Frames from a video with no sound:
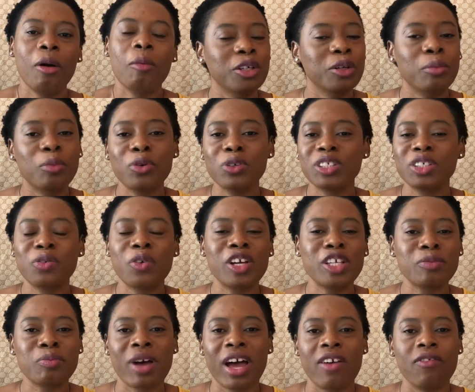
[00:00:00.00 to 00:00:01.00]
The bruising
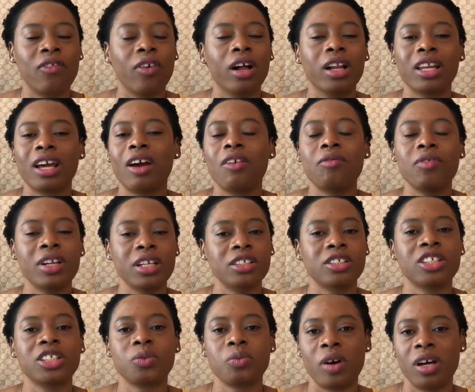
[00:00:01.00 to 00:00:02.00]
was my fault. I really
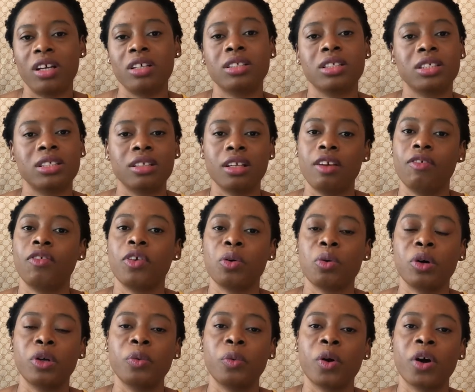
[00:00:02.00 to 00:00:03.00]
just wanted to see if it
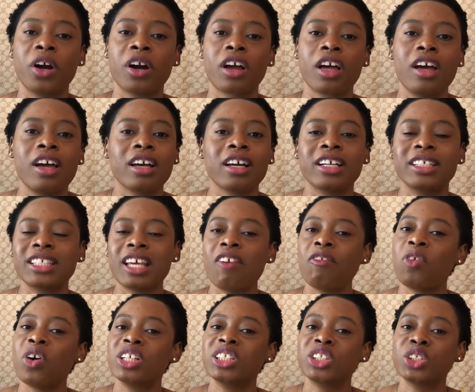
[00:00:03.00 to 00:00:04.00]
would work, because
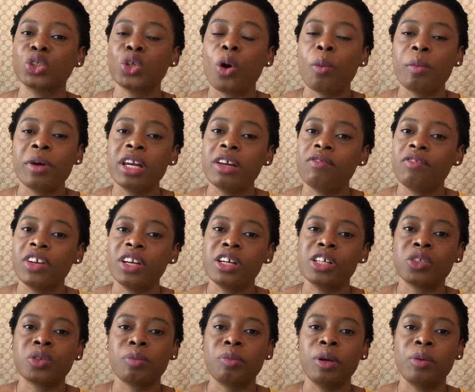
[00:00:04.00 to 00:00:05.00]
I've watched so many
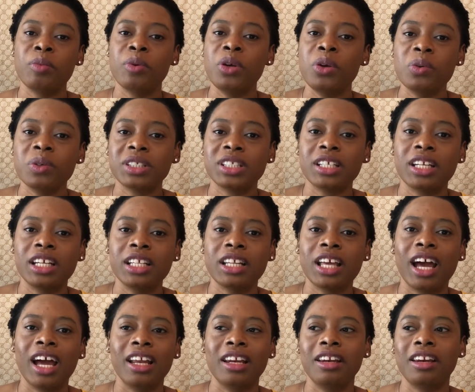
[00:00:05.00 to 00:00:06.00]
videos of people using it,
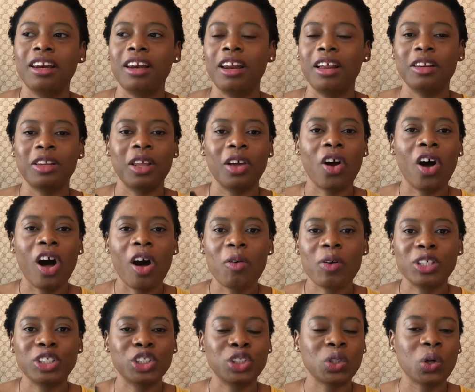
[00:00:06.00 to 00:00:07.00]
and they
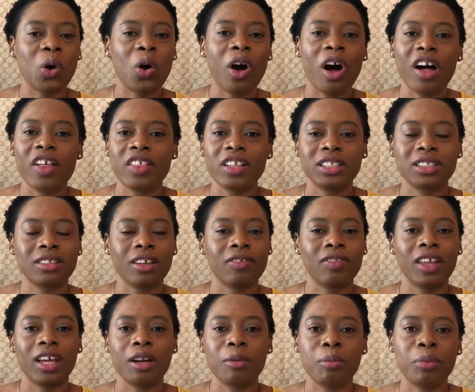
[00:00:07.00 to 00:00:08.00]
always show all the stuff
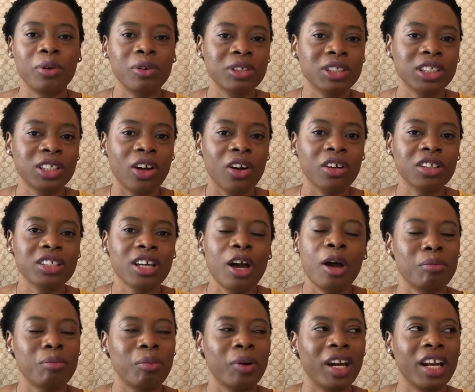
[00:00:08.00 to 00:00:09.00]
that it pulls out.
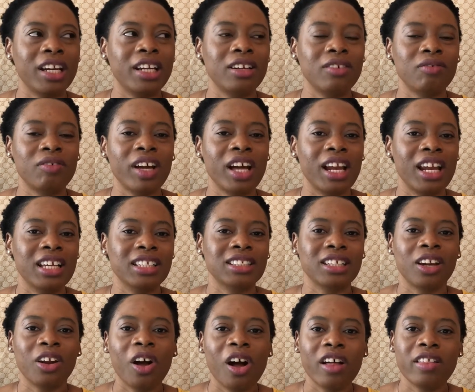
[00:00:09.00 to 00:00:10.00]
But I didn't realize
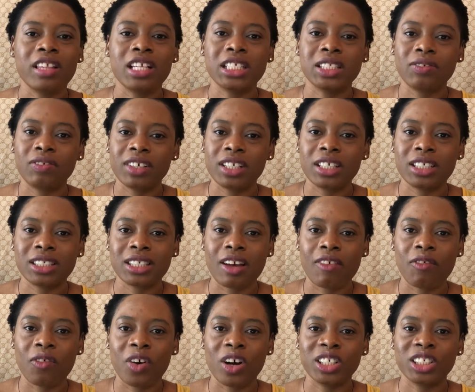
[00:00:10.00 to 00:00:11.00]
that all these videos
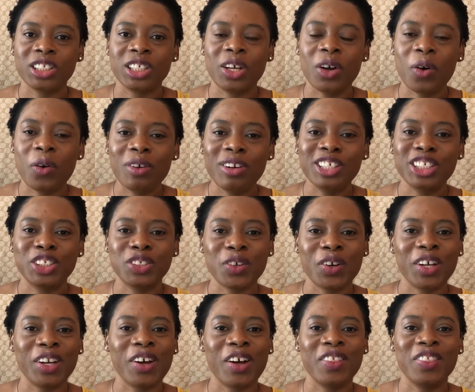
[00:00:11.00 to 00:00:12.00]
I've watched, they only show
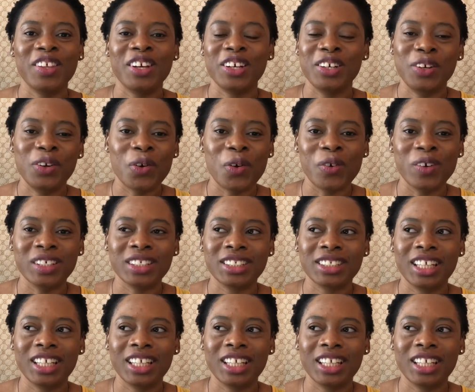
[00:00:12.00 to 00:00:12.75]
it on their nose.